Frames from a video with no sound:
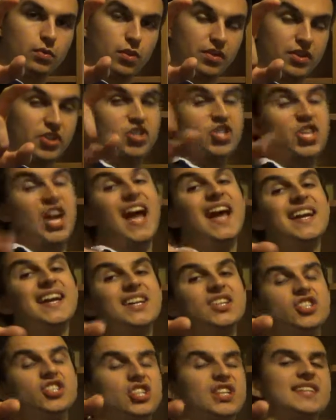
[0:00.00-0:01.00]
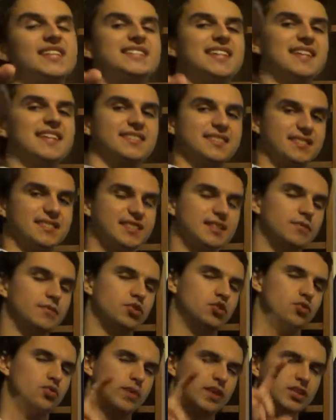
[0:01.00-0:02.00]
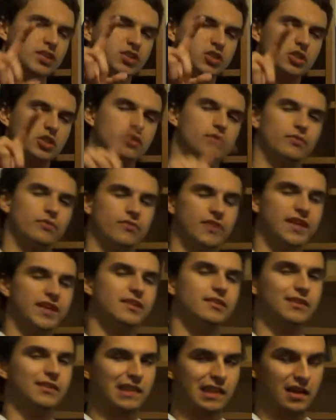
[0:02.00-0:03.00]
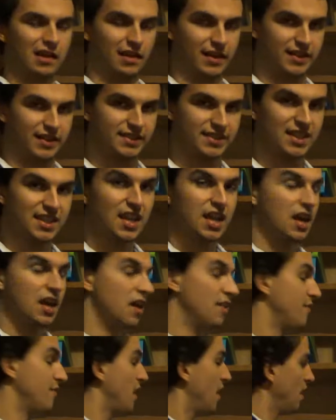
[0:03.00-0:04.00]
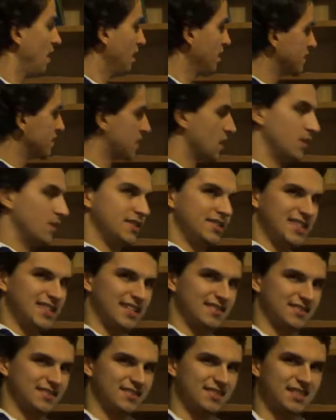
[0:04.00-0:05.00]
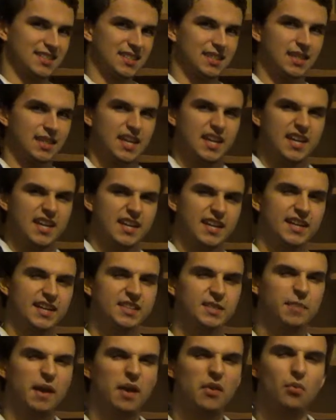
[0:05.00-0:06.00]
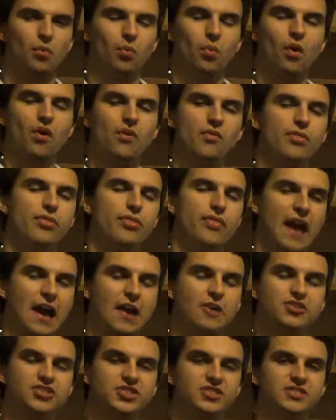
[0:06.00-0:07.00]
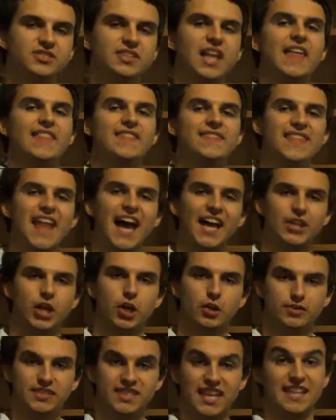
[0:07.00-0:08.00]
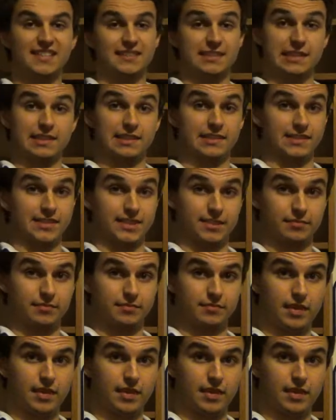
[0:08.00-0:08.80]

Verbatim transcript: well the change in intensity between two field lines of iso intensity is about 1000 nanoteslas.